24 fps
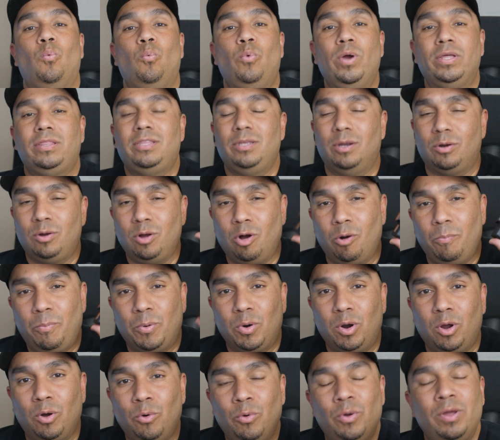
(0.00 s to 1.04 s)
with your
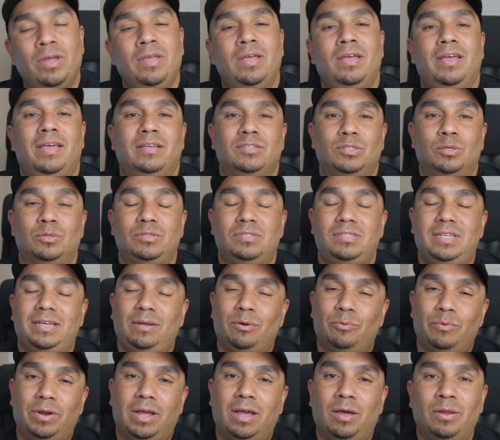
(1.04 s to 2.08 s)
GoPro. So
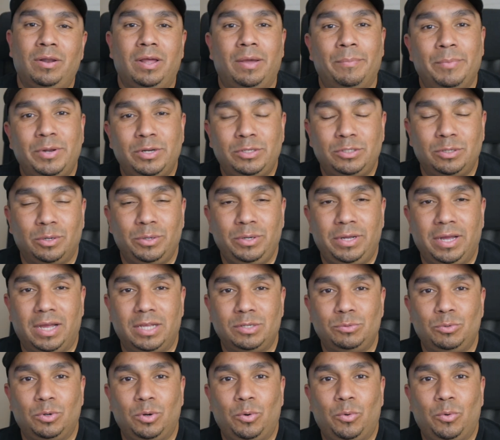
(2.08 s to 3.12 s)
stick around. I'm going to show you guys real